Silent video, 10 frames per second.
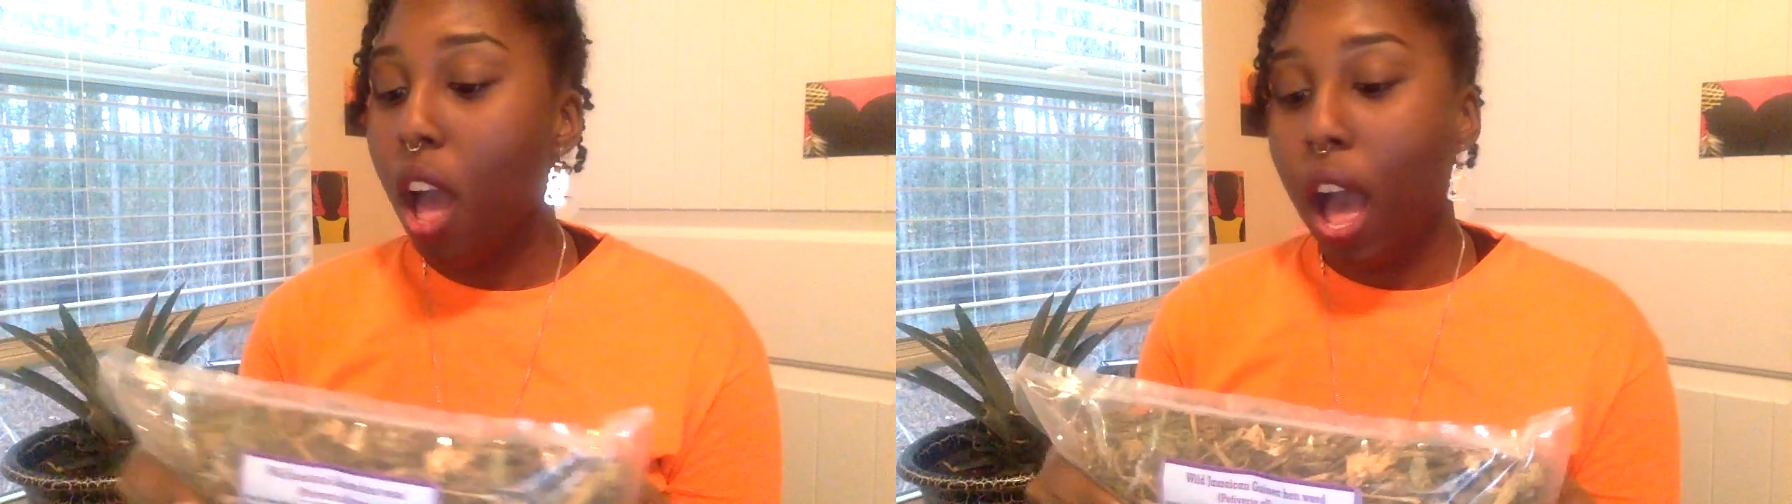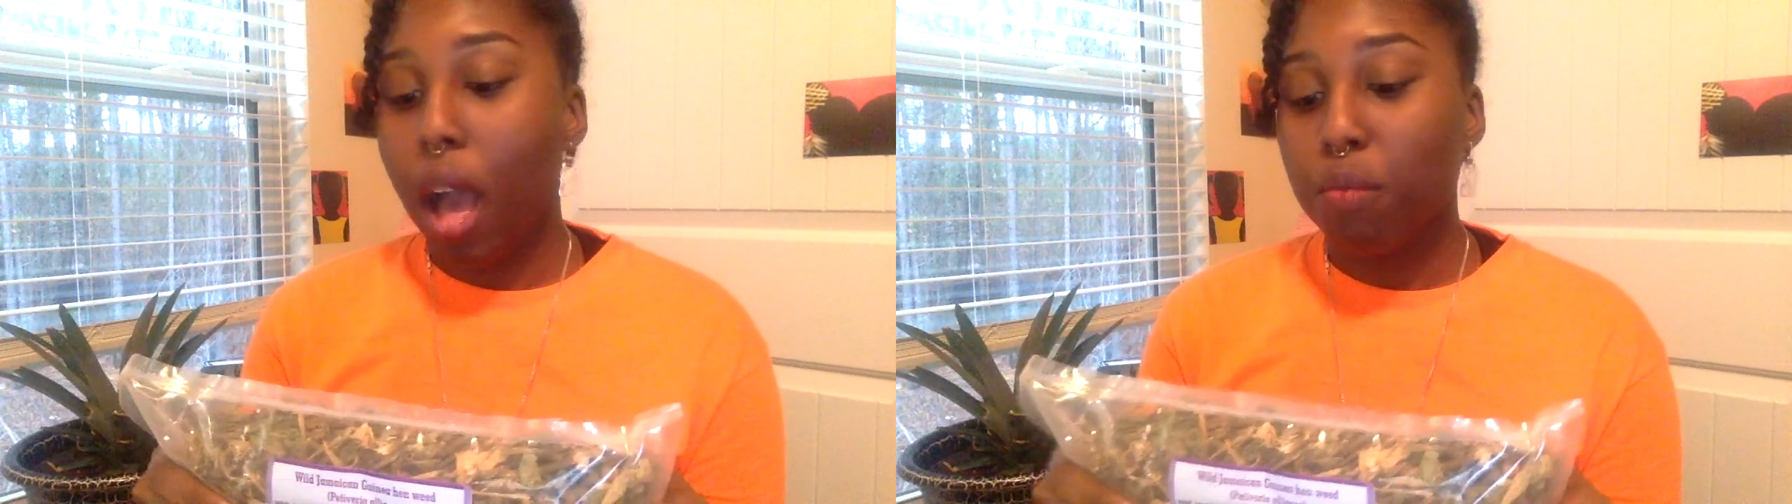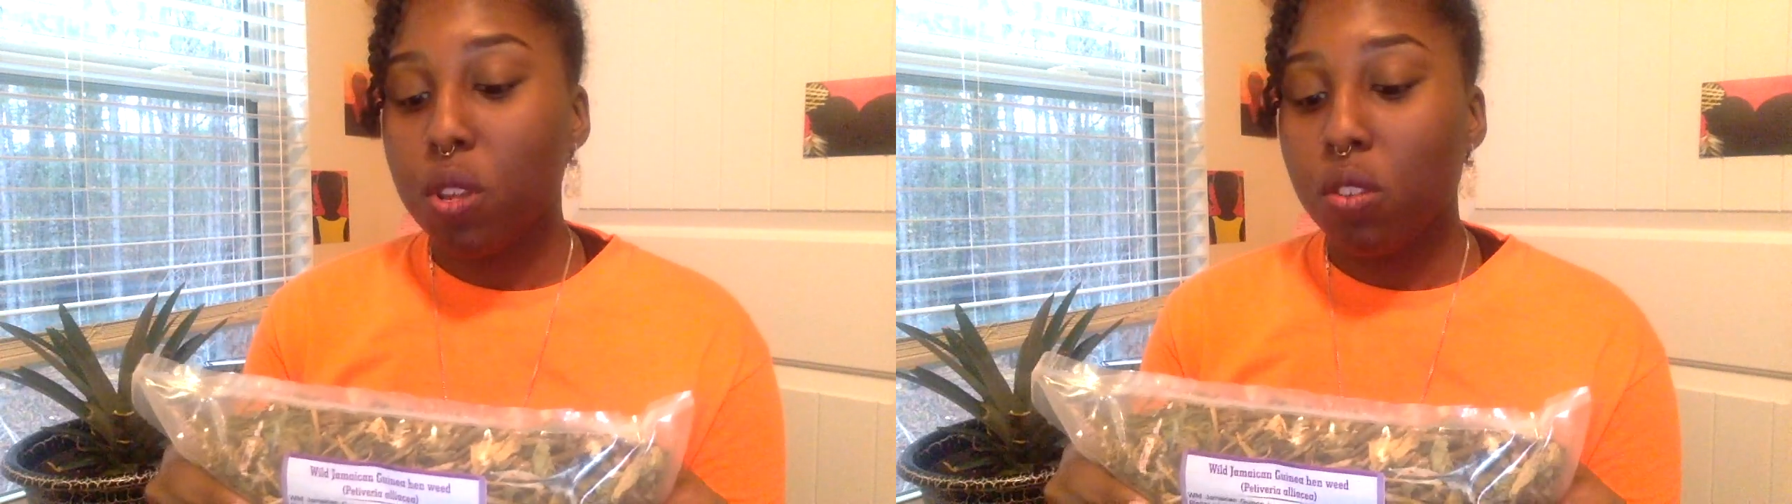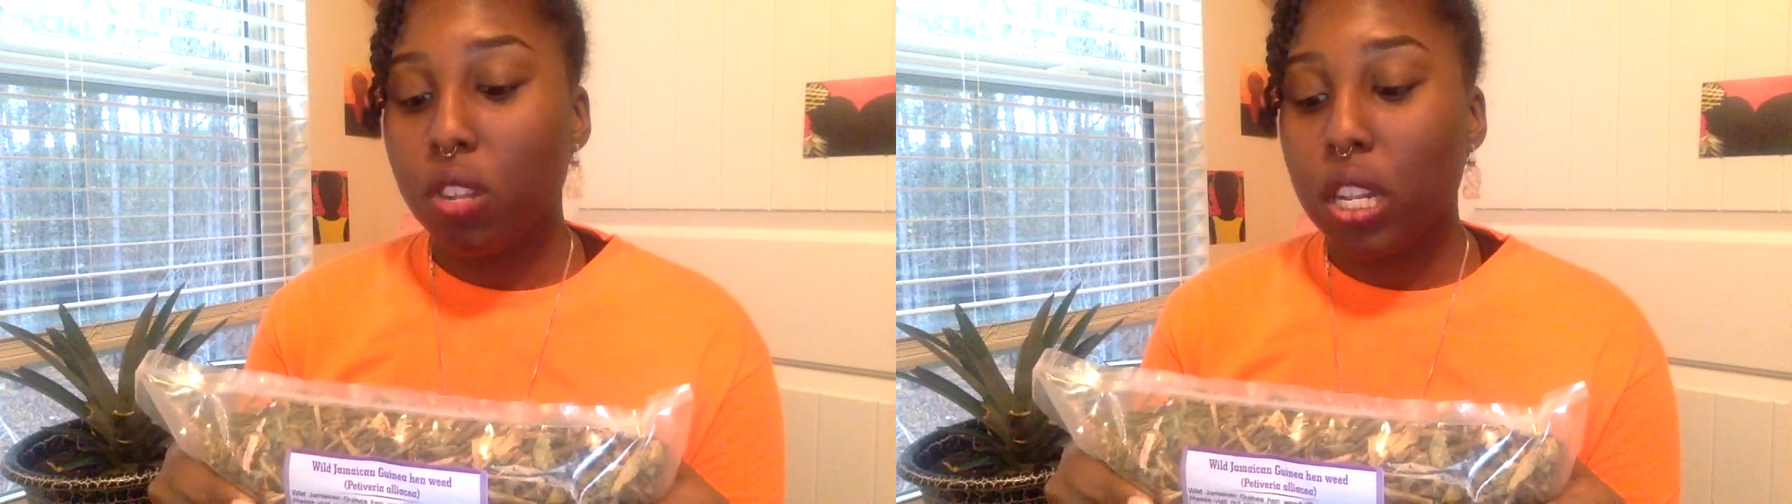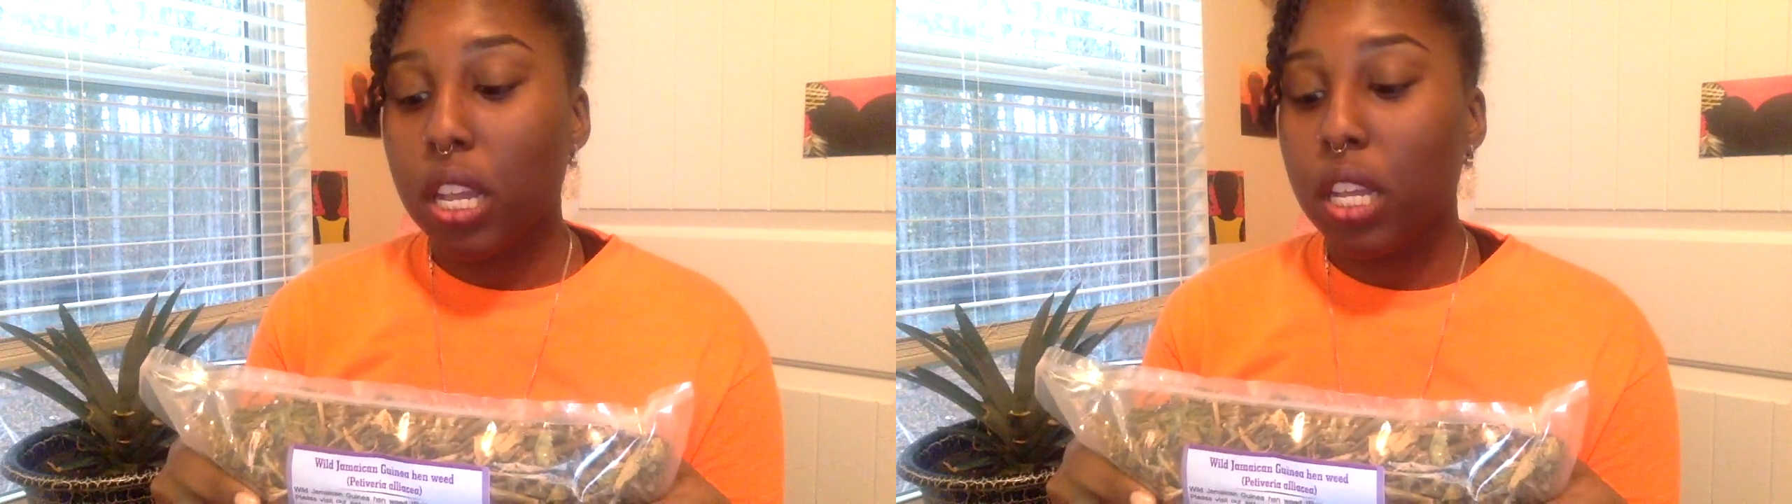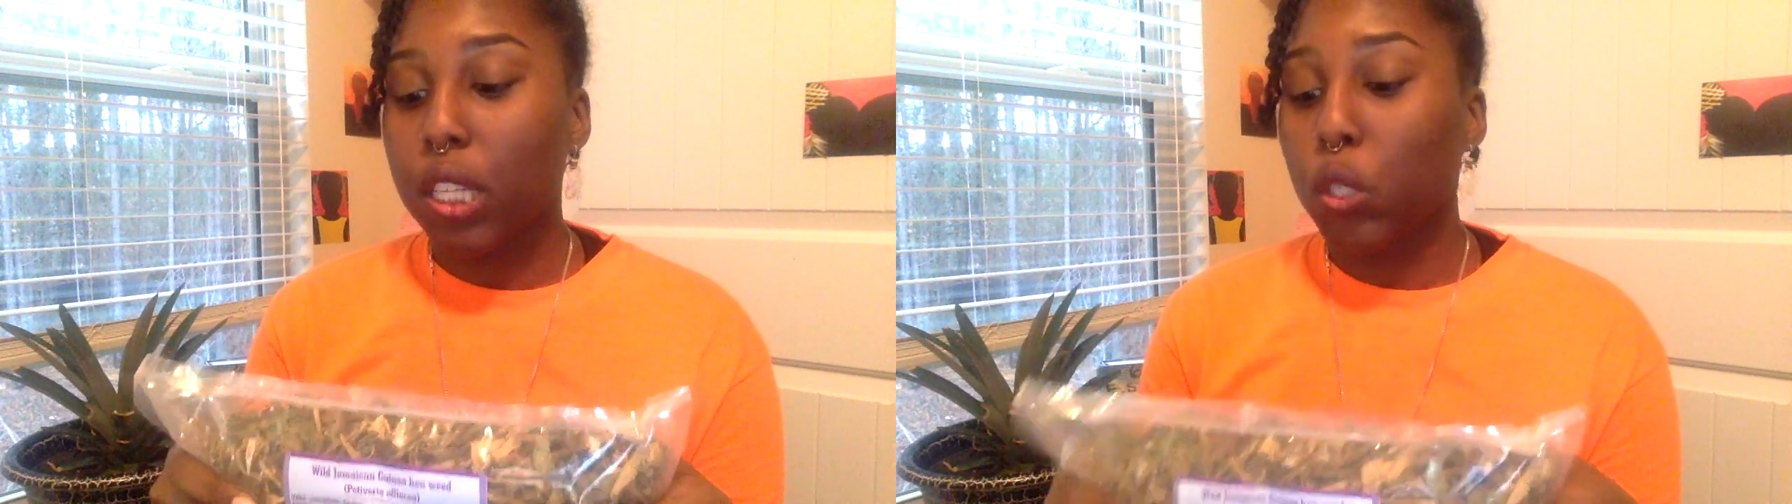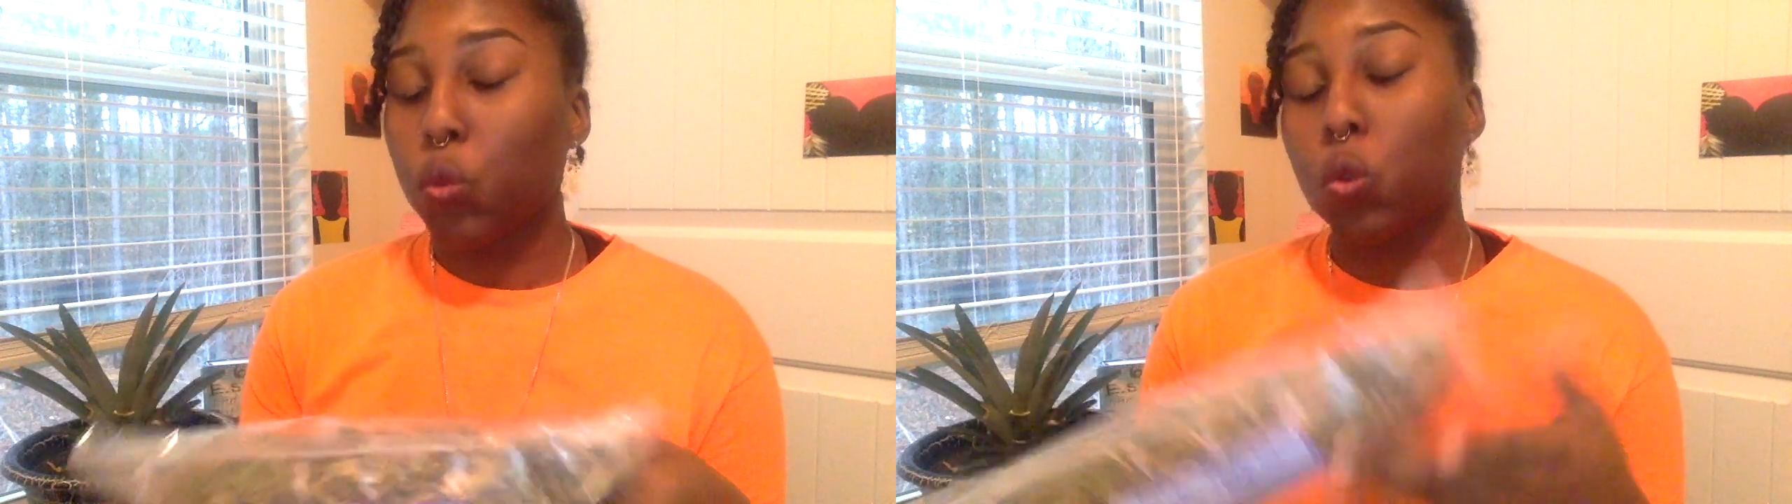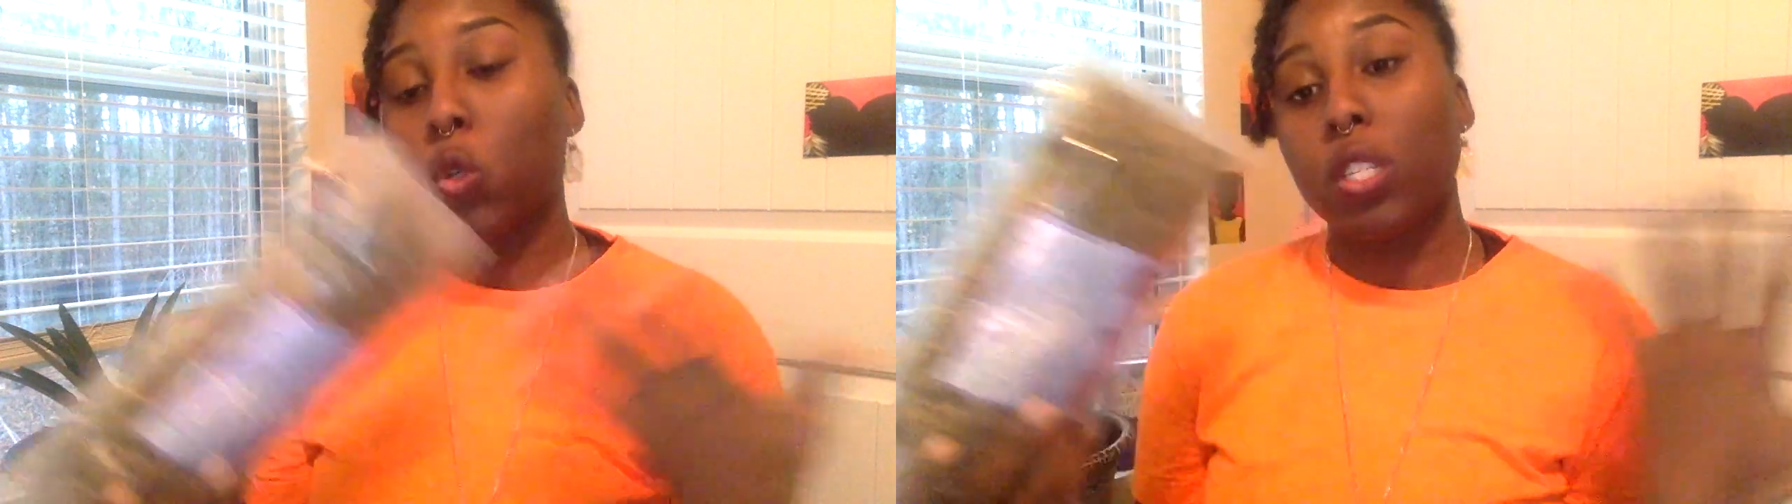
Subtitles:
I'm using this for